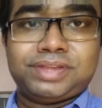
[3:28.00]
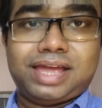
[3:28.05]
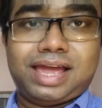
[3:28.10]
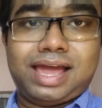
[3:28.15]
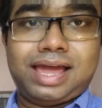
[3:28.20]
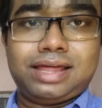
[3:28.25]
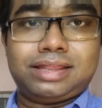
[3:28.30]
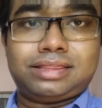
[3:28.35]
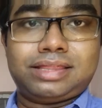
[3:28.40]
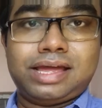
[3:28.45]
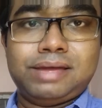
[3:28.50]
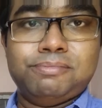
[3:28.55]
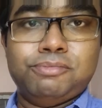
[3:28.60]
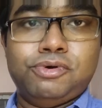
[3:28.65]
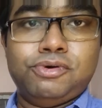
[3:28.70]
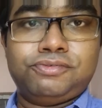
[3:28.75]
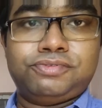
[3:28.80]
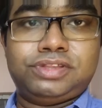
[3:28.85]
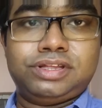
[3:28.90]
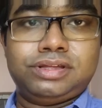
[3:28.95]
I
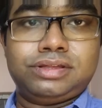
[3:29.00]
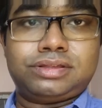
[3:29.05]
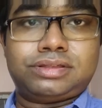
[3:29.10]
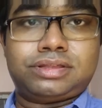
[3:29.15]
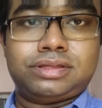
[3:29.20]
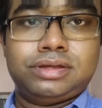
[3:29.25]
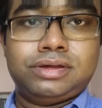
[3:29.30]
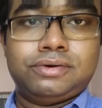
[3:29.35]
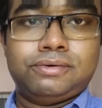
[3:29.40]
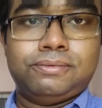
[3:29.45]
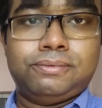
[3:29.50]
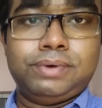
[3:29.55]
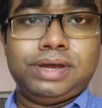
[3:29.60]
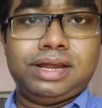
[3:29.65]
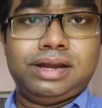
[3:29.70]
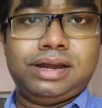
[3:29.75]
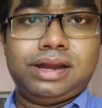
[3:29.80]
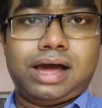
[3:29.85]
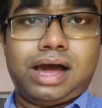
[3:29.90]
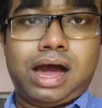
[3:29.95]
move this
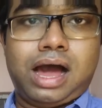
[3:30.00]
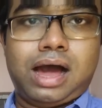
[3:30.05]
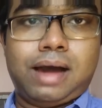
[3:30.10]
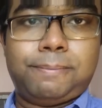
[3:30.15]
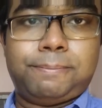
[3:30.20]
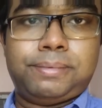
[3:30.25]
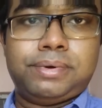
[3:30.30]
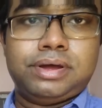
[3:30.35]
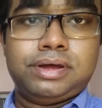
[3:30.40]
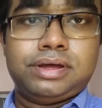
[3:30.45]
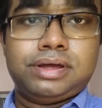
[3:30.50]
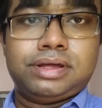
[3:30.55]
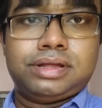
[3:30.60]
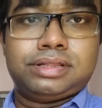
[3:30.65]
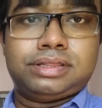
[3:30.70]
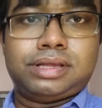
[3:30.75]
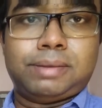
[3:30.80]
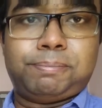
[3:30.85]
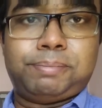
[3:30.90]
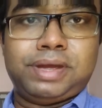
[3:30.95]
wheel up,
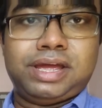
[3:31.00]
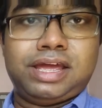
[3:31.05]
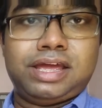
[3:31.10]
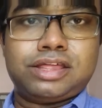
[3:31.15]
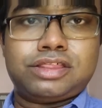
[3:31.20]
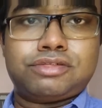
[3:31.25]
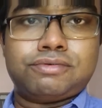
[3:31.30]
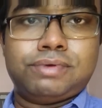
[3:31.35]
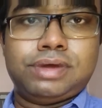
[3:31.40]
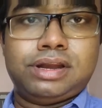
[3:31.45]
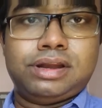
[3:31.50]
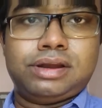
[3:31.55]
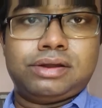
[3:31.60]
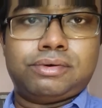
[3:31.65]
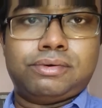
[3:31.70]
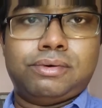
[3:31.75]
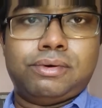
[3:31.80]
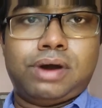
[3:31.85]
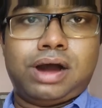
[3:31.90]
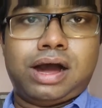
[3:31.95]
the page will
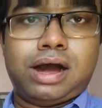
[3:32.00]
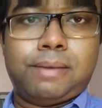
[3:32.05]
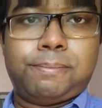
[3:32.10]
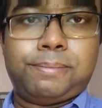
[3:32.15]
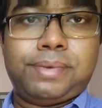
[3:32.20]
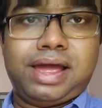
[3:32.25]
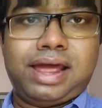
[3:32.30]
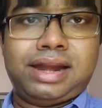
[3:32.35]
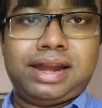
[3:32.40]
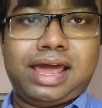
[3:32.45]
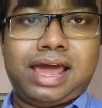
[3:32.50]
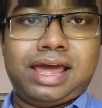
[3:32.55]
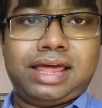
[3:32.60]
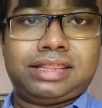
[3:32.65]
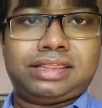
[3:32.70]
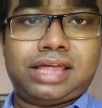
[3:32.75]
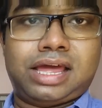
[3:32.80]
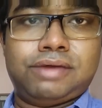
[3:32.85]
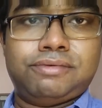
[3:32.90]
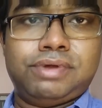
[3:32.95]
go up, and
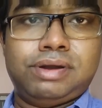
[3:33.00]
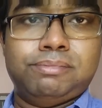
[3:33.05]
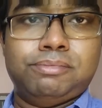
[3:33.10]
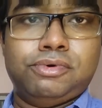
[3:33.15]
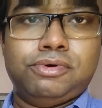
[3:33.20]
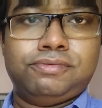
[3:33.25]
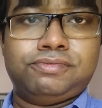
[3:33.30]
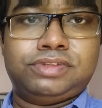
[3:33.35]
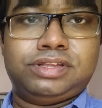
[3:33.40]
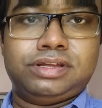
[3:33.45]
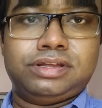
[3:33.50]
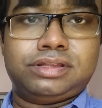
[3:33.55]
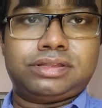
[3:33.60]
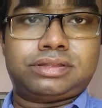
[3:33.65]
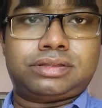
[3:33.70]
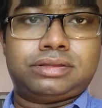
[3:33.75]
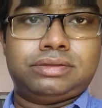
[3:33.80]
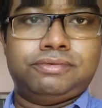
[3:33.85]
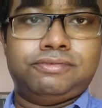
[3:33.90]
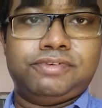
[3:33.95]
as I will move
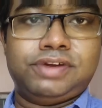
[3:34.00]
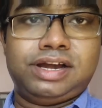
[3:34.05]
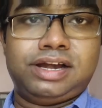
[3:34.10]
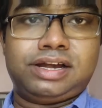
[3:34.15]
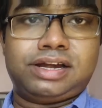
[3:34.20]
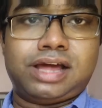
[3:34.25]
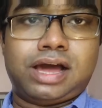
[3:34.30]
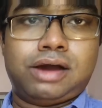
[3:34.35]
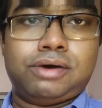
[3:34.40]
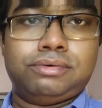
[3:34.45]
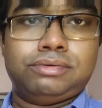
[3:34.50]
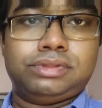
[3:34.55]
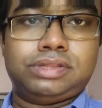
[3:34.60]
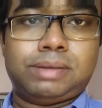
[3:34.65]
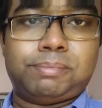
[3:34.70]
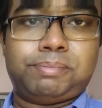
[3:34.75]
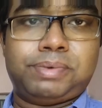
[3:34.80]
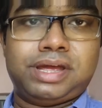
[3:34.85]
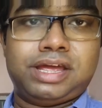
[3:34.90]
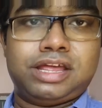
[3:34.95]
this wheel down, the
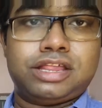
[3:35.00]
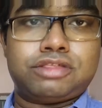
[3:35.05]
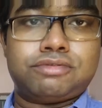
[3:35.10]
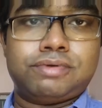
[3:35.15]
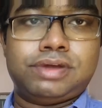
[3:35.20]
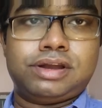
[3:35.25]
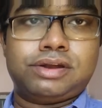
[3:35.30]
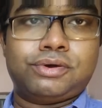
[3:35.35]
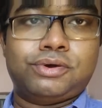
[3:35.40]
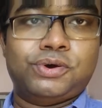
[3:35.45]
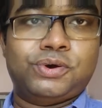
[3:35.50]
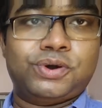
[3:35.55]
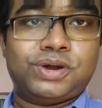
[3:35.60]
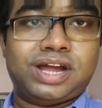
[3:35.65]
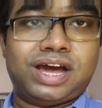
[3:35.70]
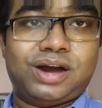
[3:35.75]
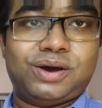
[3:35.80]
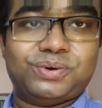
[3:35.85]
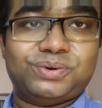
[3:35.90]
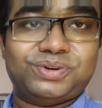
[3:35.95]
page will go
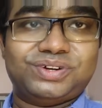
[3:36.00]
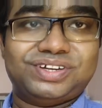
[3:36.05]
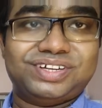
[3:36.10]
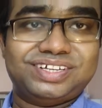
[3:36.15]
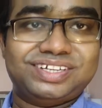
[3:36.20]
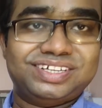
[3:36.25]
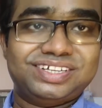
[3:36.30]
down.